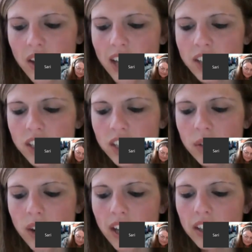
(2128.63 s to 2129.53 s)
Actually,
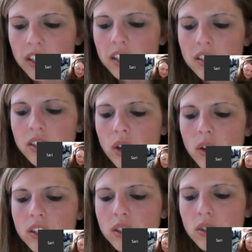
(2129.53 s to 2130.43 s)
you're right, Linda. So
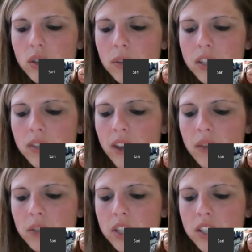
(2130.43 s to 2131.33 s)
it's 3 plus
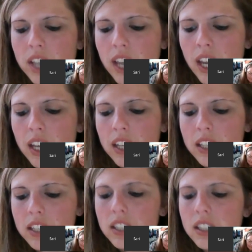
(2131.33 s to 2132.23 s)
5, which is 8,
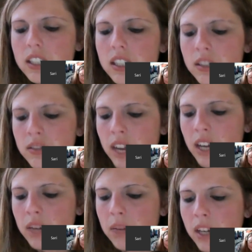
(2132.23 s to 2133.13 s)

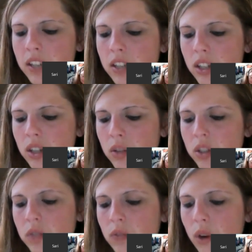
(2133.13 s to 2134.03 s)
divided by 2, which
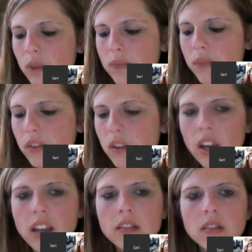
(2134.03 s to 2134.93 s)
is 4.
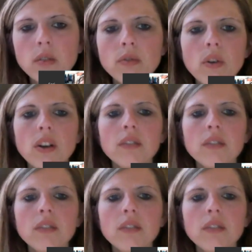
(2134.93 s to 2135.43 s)
Okay, so 4.